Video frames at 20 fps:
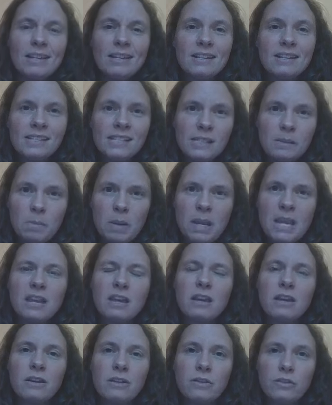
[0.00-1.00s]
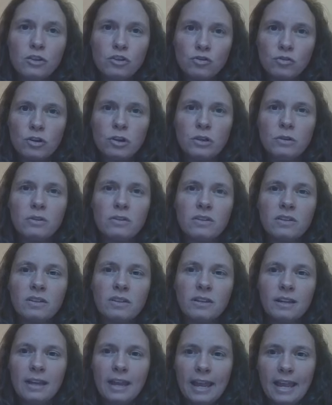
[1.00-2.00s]
Speak the truth
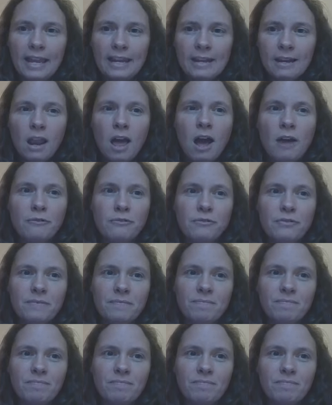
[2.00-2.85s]
in love.